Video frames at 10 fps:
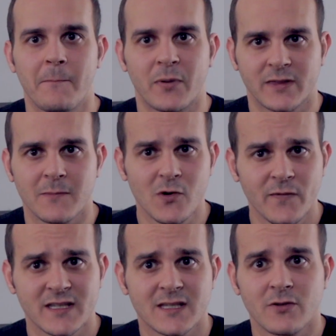But the
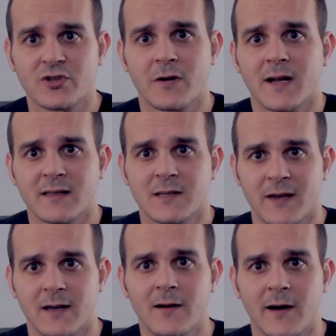movie still turned out to
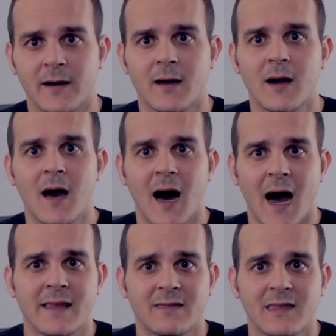be good.
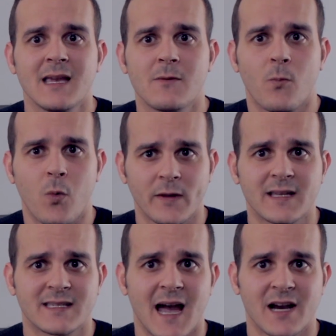I think what
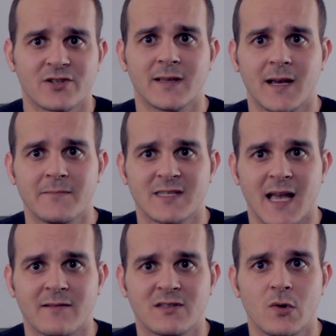this actually comes
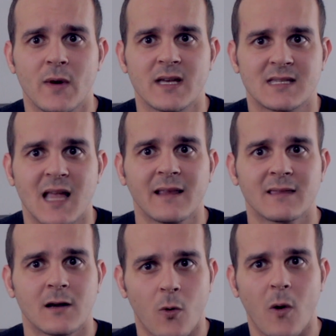down to is not
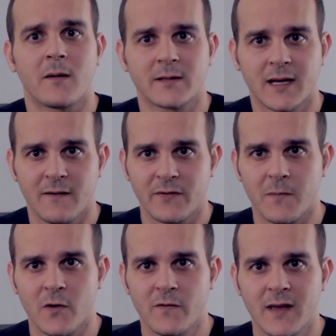the quality of the
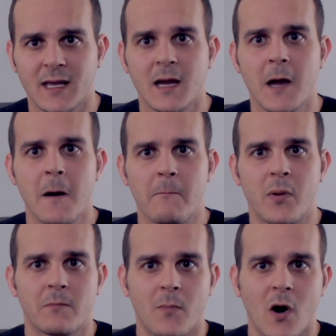movie,
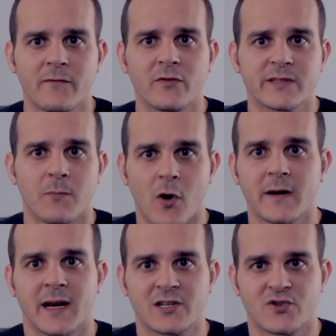but Marvel's
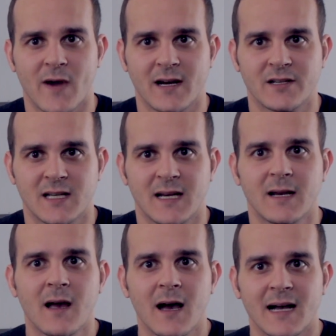marketing strategy.
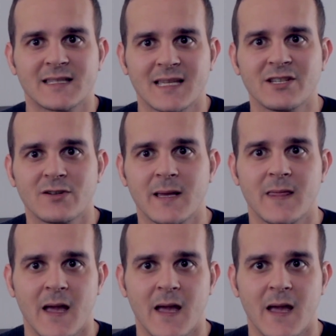Essentially,